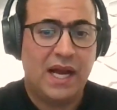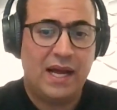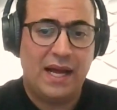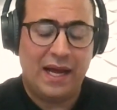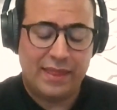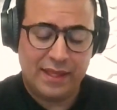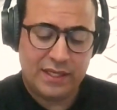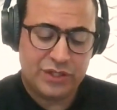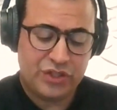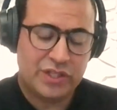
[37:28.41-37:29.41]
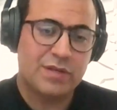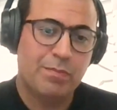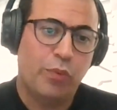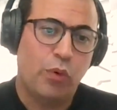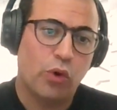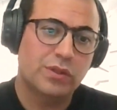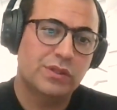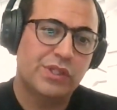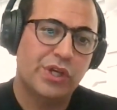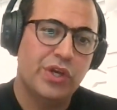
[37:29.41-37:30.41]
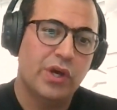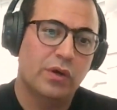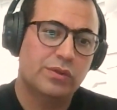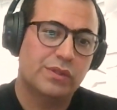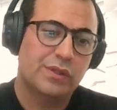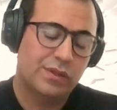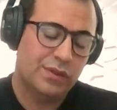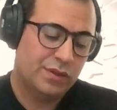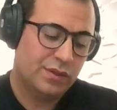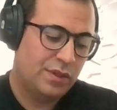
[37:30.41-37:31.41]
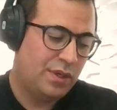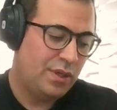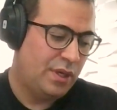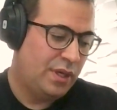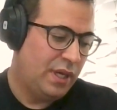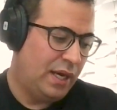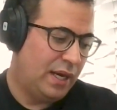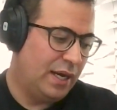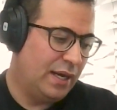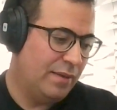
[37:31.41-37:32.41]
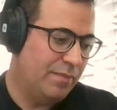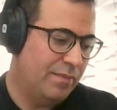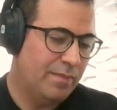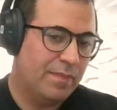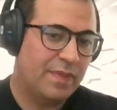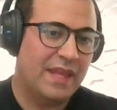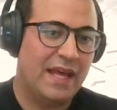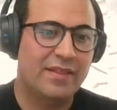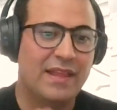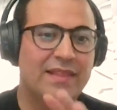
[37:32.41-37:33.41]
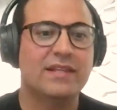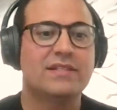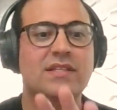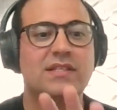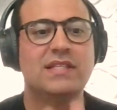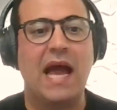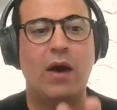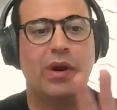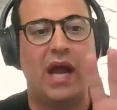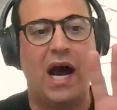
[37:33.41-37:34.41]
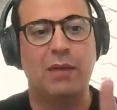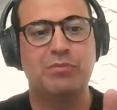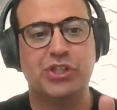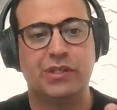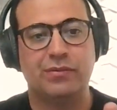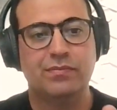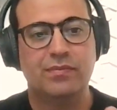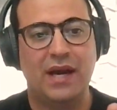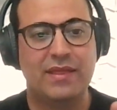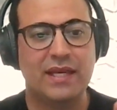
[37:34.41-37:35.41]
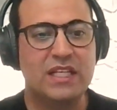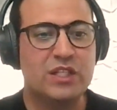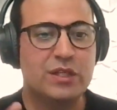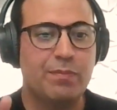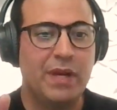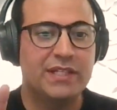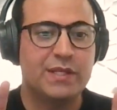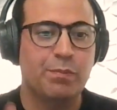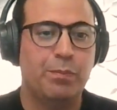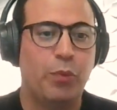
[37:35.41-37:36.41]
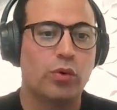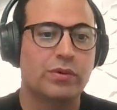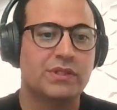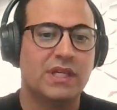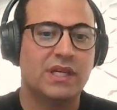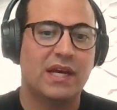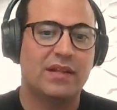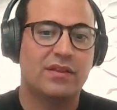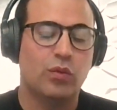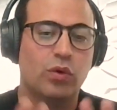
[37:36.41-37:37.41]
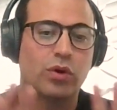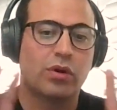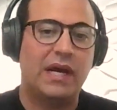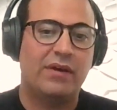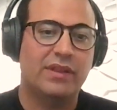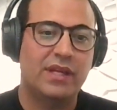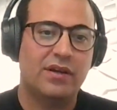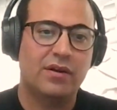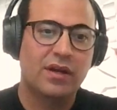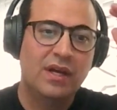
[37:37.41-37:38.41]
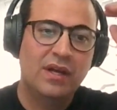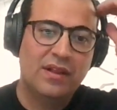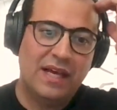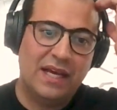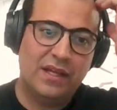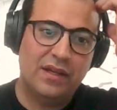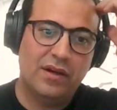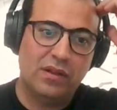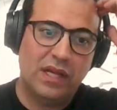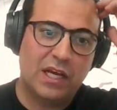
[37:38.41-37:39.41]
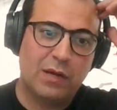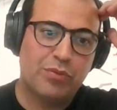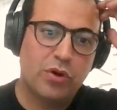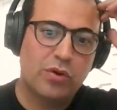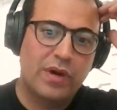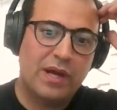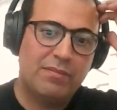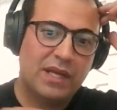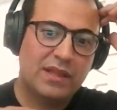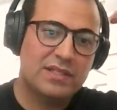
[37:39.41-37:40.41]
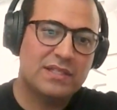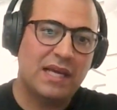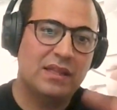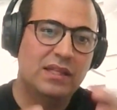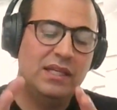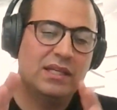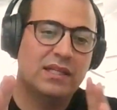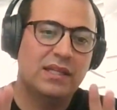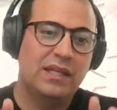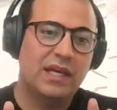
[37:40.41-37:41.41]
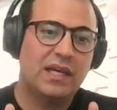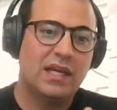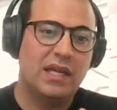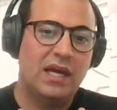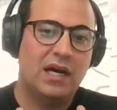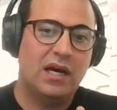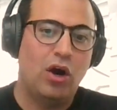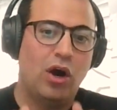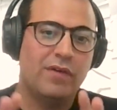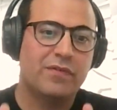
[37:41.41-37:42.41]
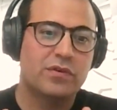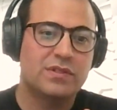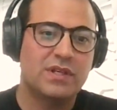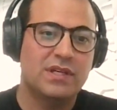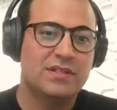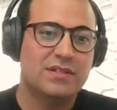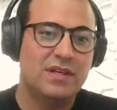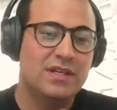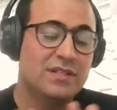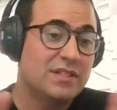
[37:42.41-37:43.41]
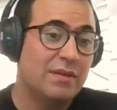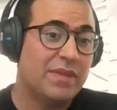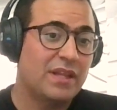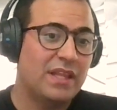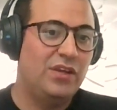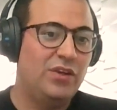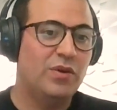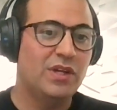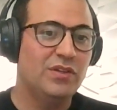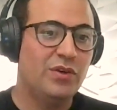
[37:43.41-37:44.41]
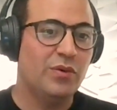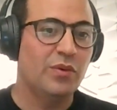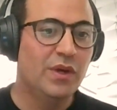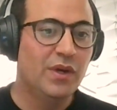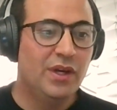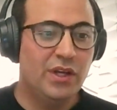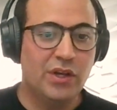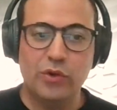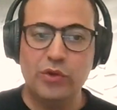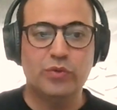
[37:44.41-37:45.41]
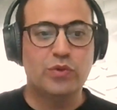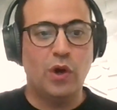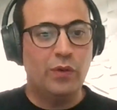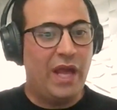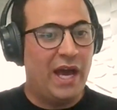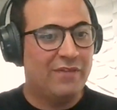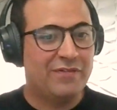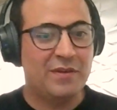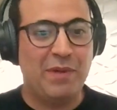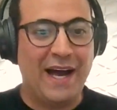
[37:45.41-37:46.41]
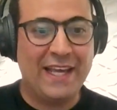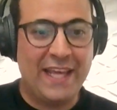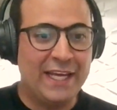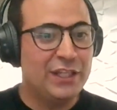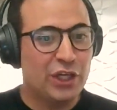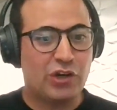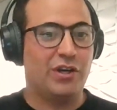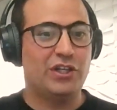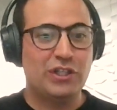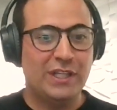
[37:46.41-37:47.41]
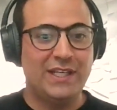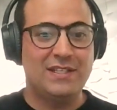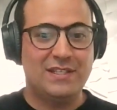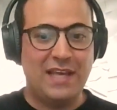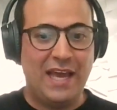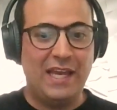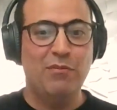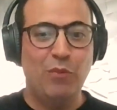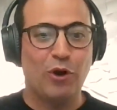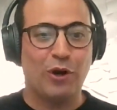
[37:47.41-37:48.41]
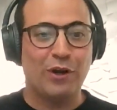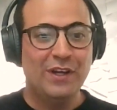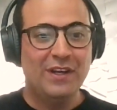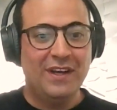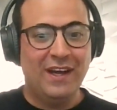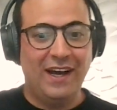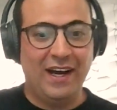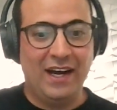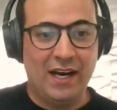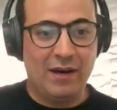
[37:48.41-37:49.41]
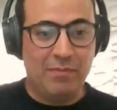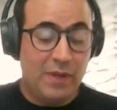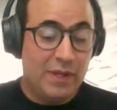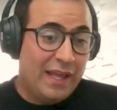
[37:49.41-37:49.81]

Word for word: I think it's just important to note that this is now an option. I think it's important to get the word out there that, like a program like this that Lead Clinic offers is something that you can do. You don't have to buy Candy Crush leads anymore. I'm